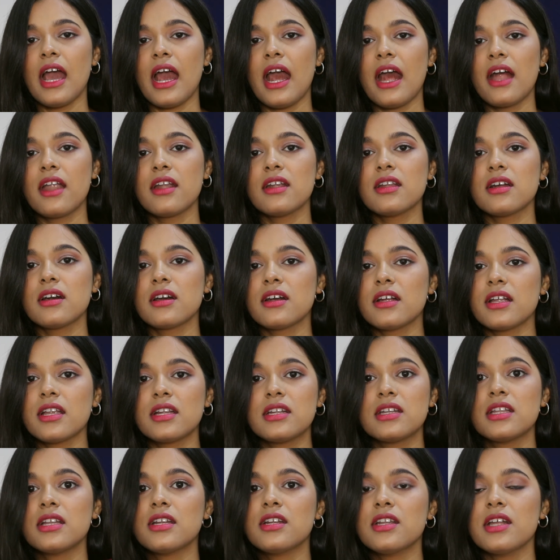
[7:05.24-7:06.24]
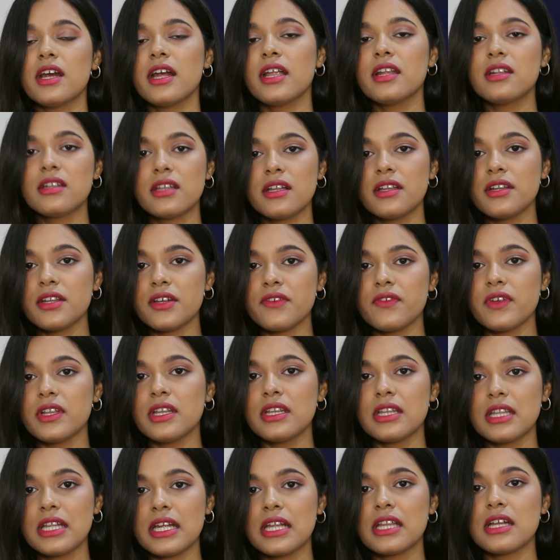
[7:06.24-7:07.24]
and it didn't
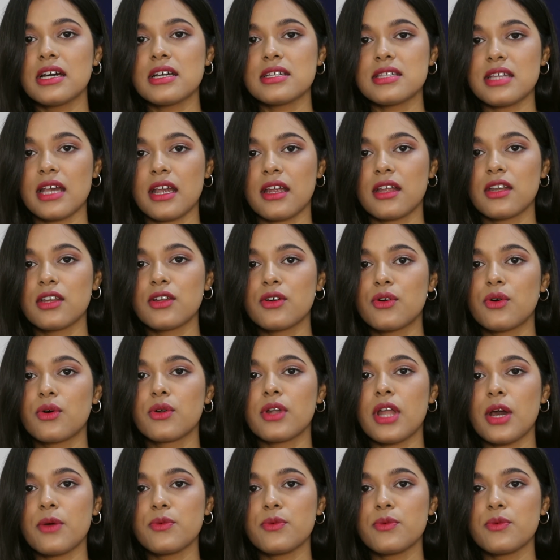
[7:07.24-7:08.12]
even need a second coat.